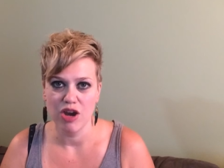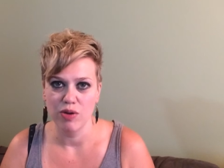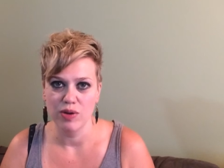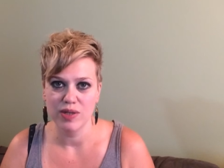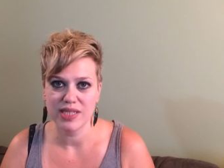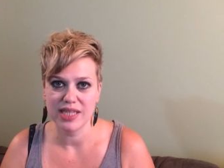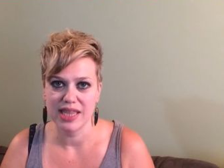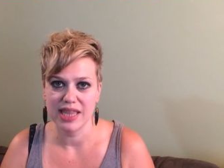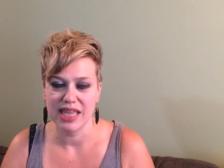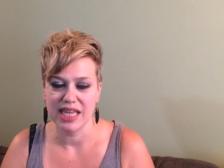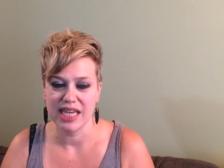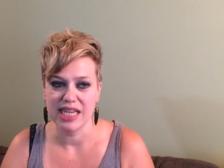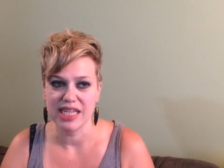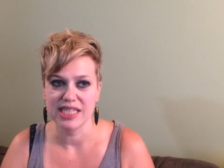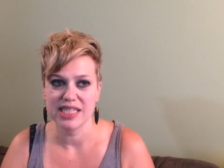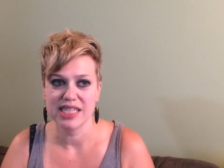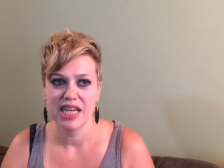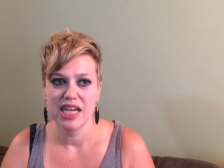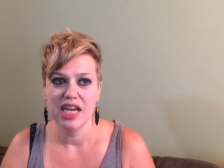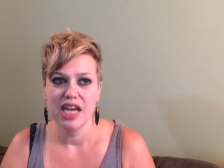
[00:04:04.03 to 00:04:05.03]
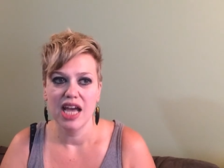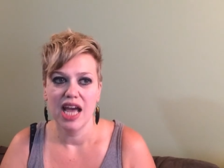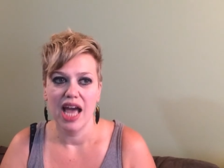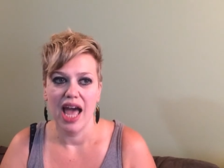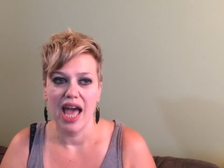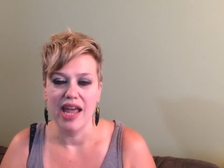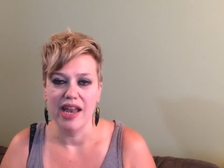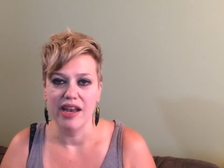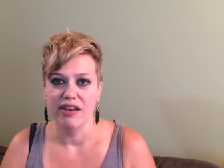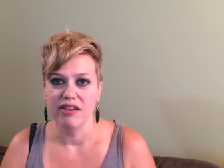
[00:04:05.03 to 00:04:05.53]
cokes and things
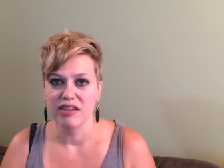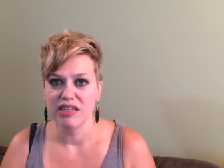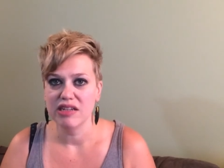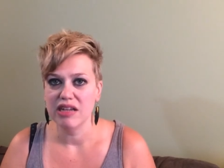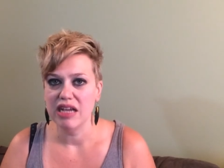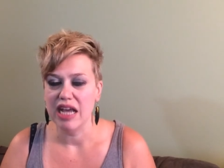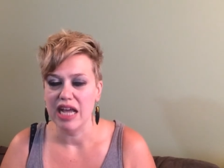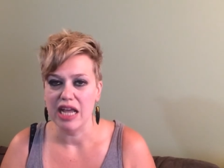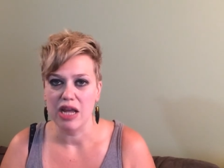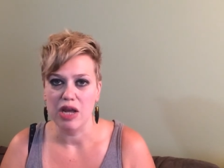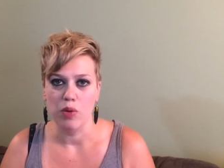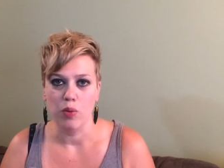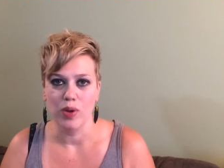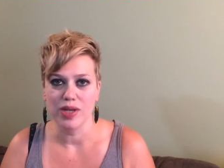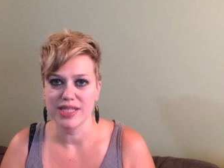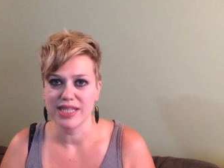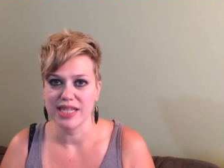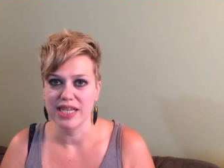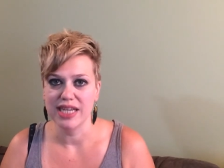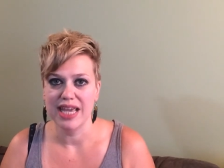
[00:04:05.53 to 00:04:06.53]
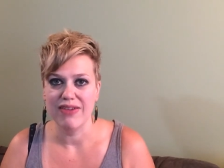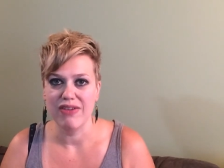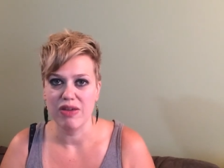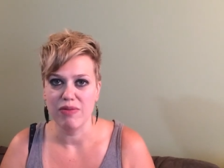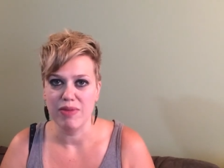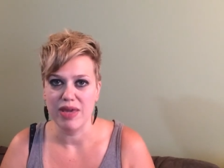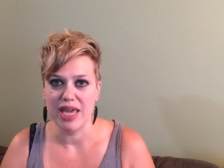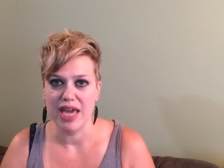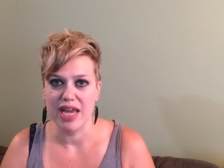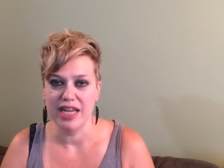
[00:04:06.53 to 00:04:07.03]
and it wasn't
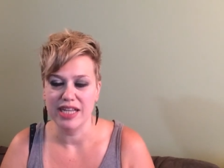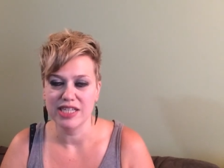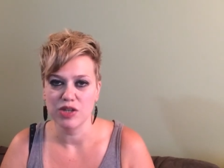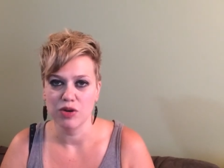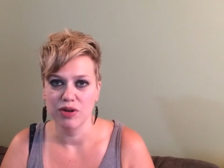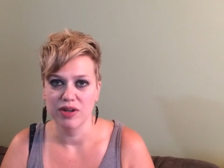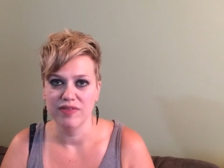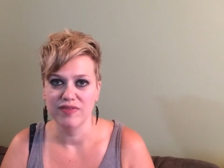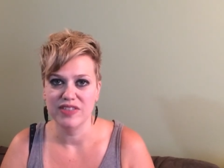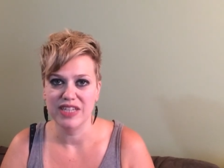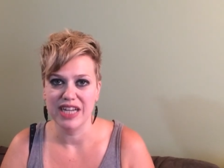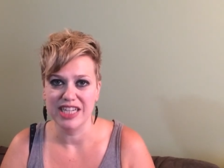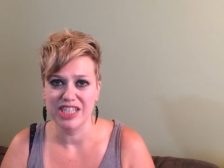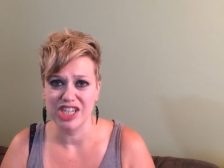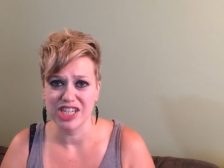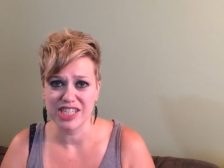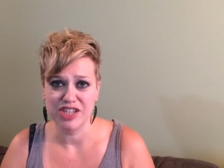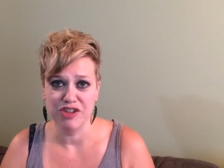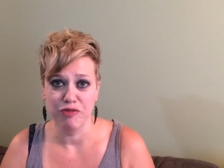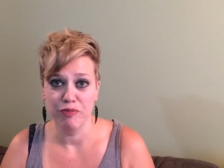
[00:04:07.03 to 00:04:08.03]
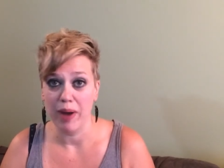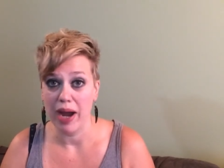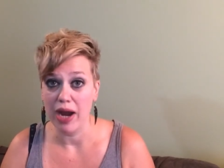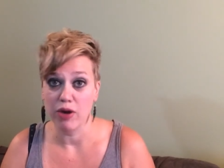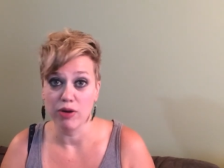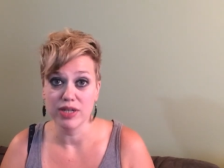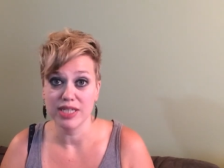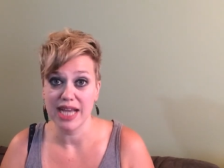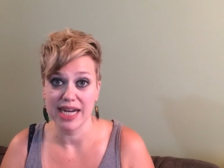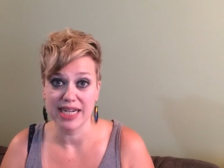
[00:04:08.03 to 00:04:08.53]
giving me any sort of digestive
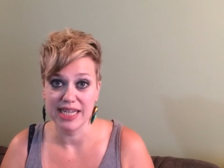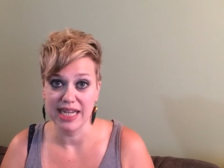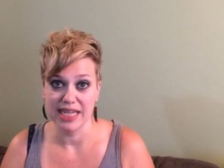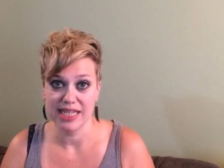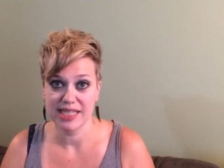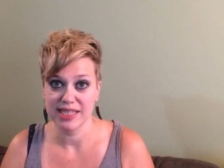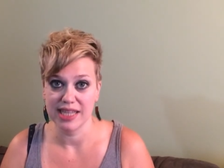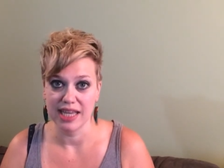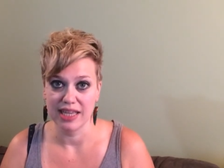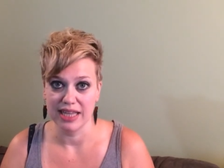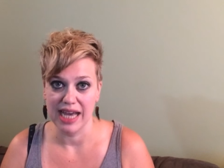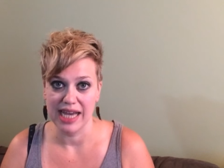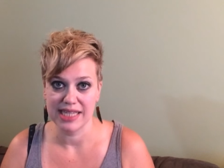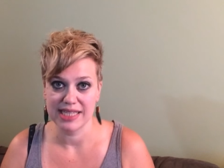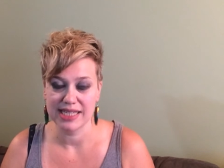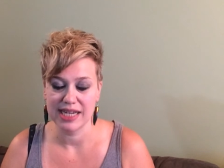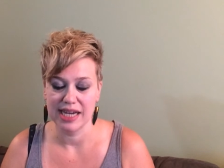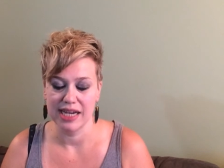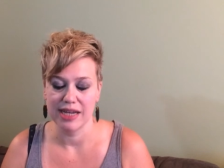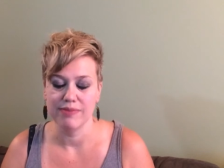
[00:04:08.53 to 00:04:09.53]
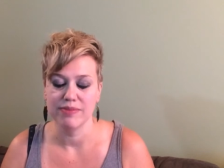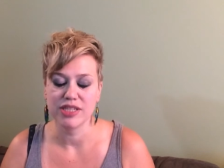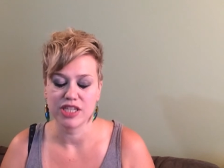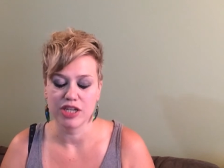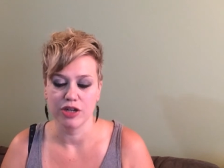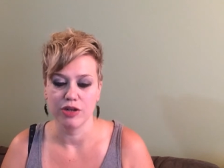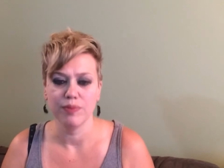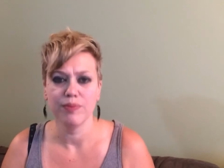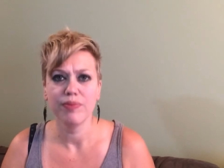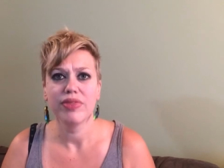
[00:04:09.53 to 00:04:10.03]
pyrotechnics like last time.
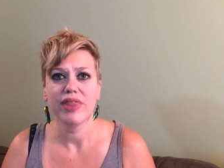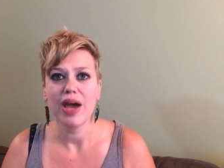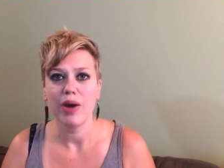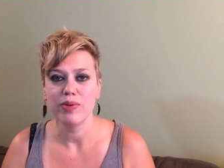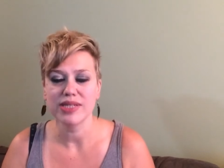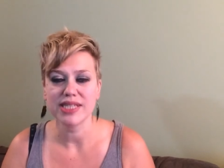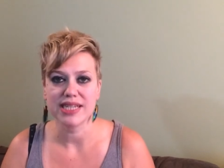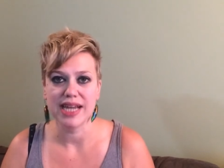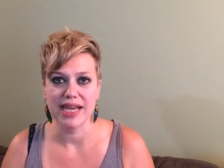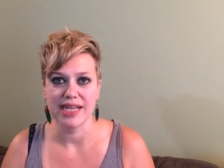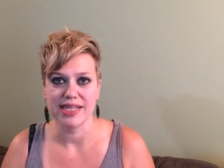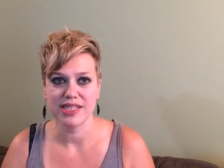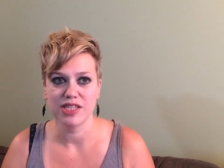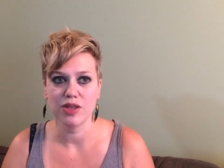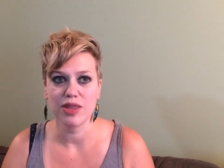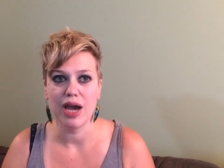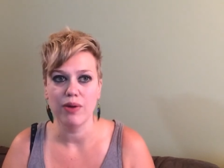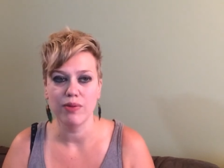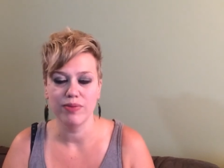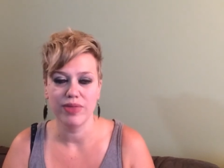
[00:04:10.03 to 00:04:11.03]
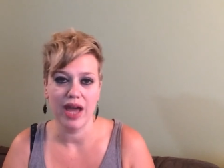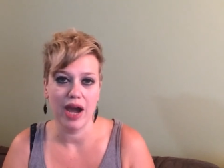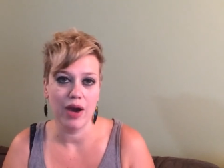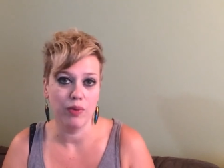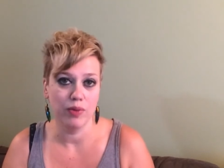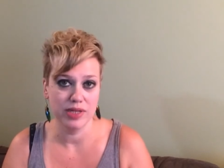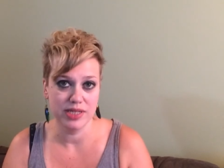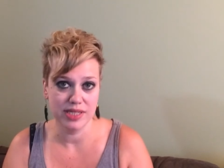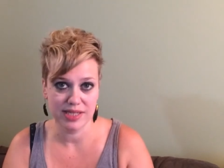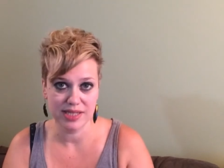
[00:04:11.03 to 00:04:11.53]
So that was nice. So that
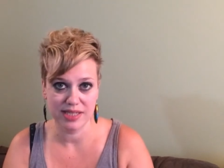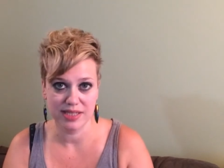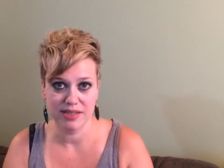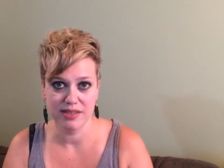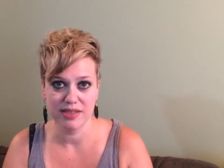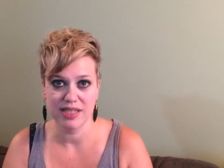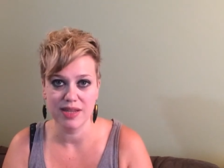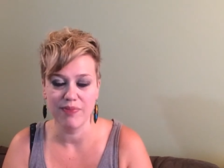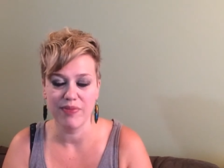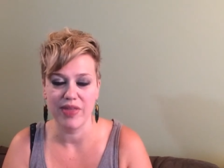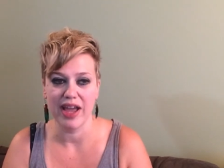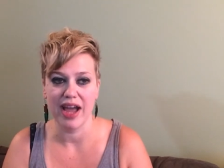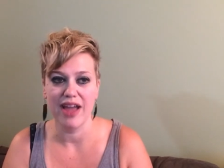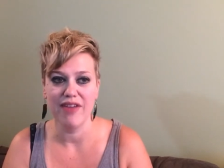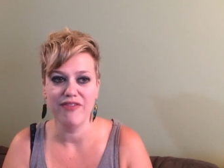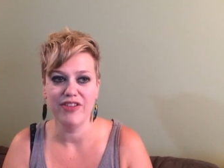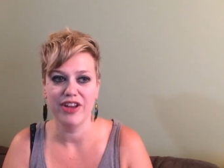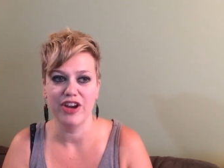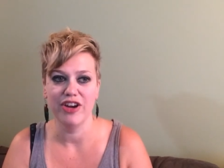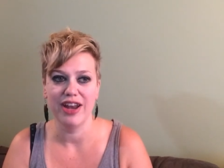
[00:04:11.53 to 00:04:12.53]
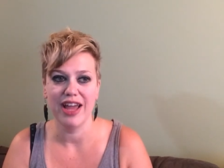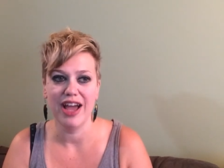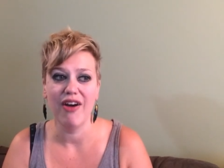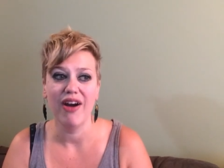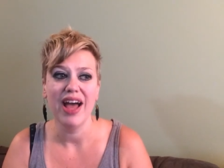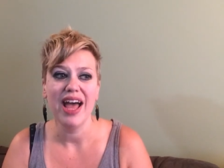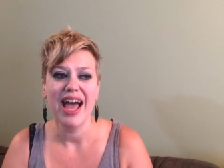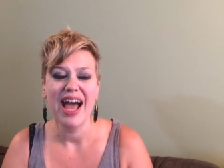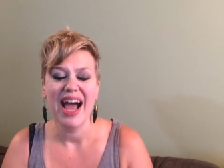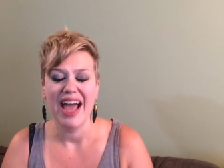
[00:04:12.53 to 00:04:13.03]
that was something I figured
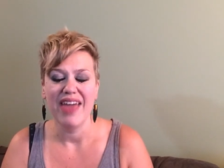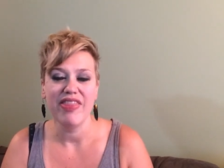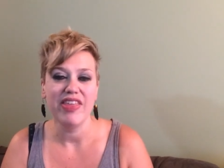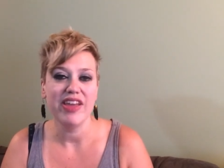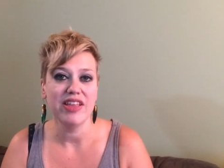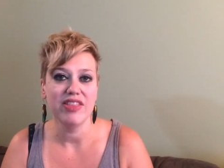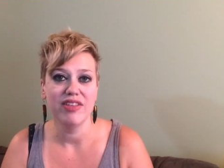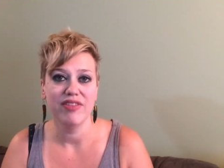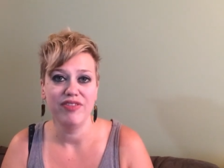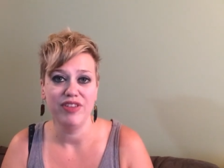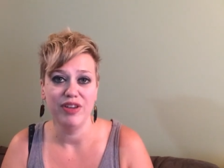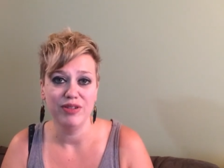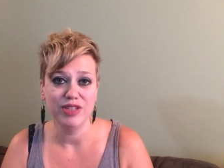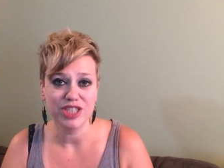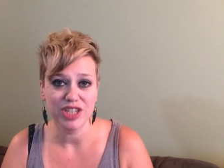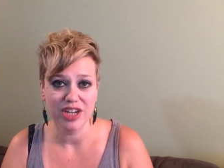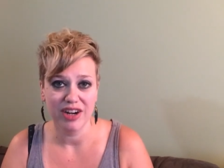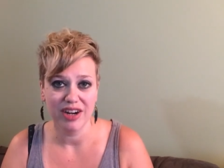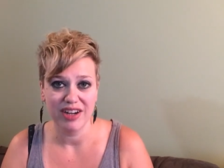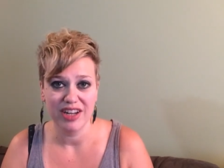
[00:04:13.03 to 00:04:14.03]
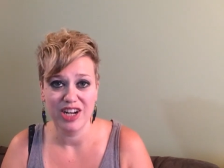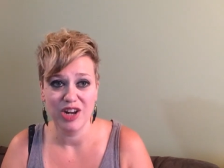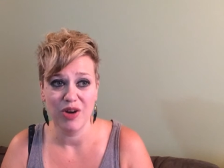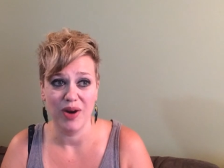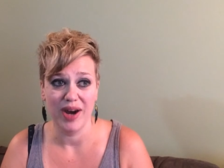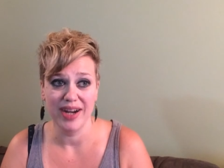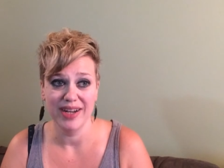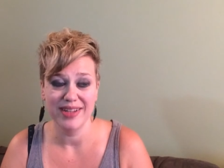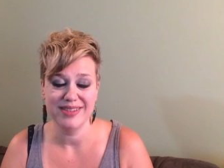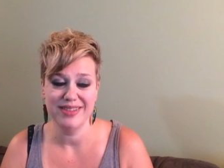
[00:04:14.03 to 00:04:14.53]
out. I think in the future, you know,
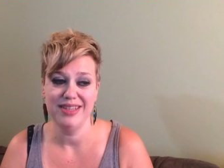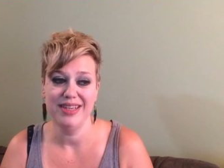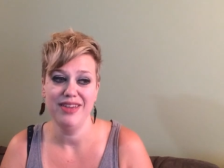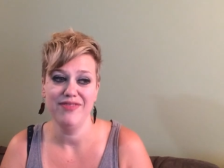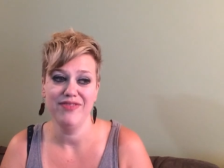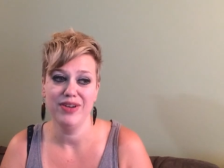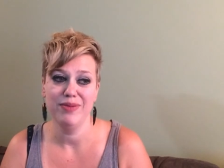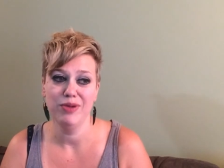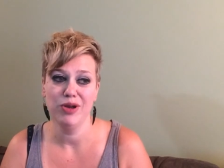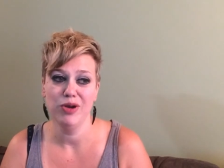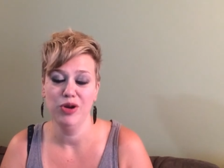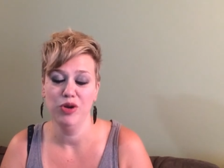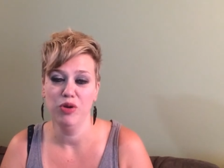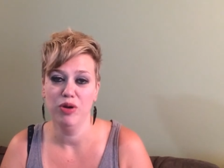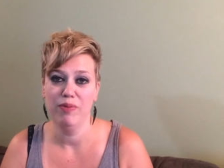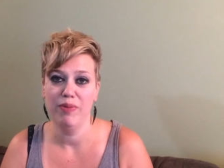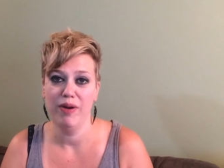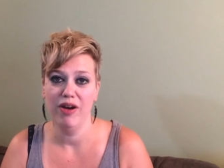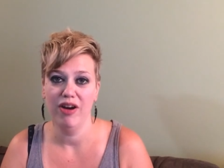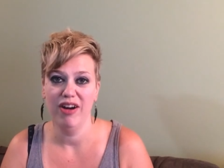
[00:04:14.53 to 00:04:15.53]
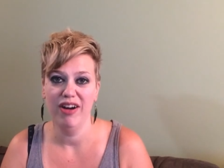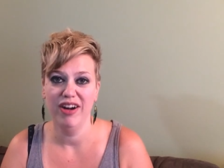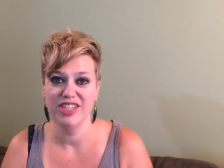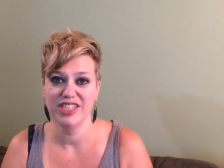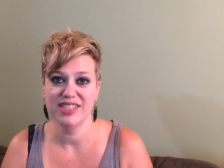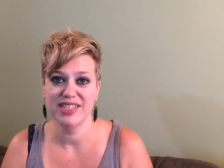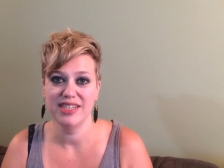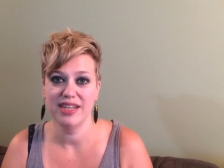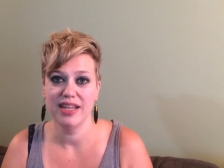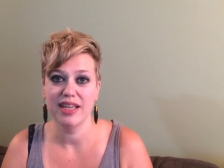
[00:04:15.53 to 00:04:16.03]
honestly, if I'm going to a bar and
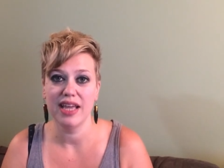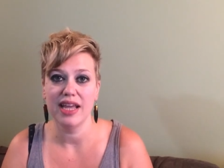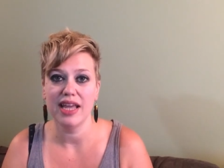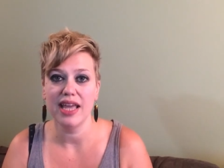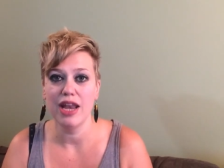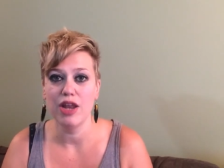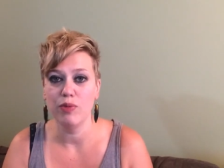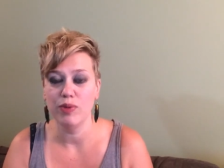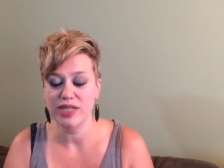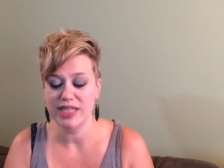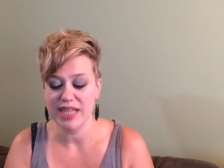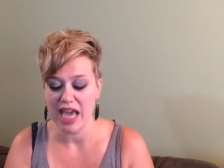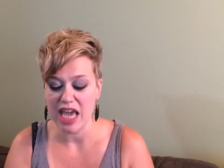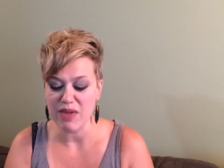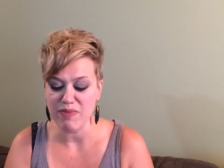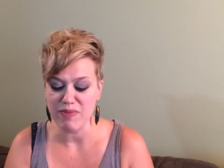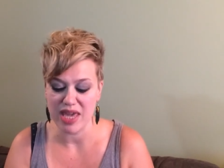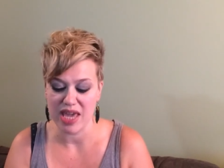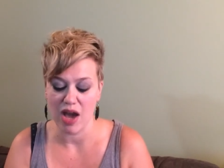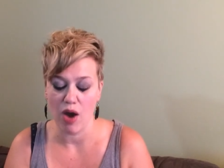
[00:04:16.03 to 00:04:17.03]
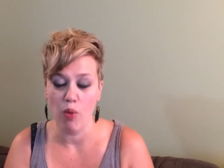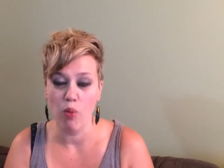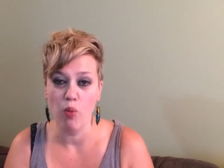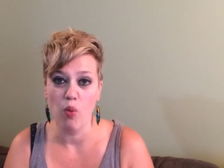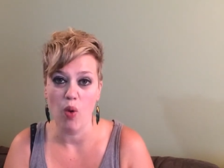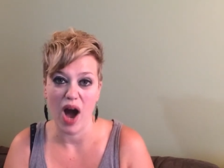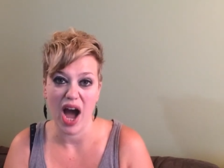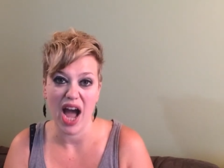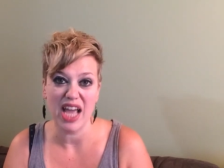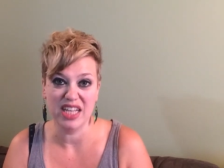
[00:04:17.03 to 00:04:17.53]
just again, it would take me a
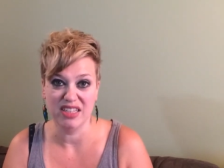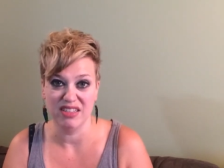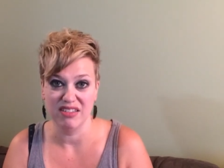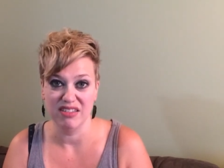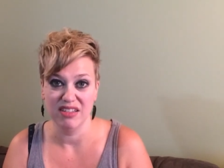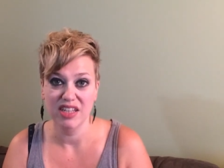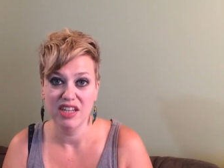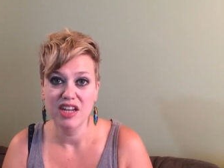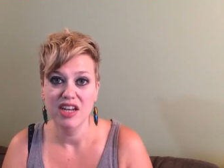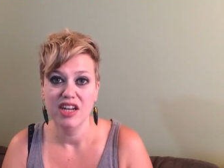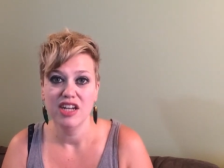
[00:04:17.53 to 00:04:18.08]
while